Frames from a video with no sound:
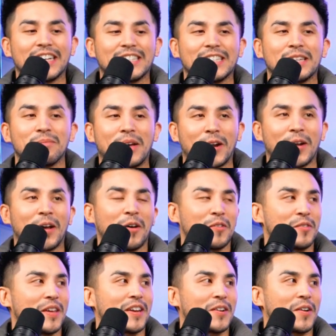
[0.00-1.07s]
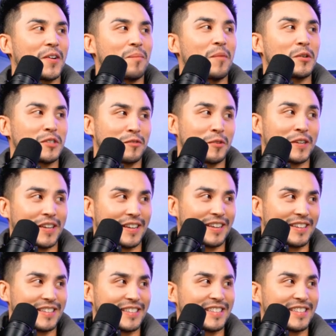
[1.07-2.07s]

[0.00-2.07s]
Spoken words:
And she's in better health than most of her kids.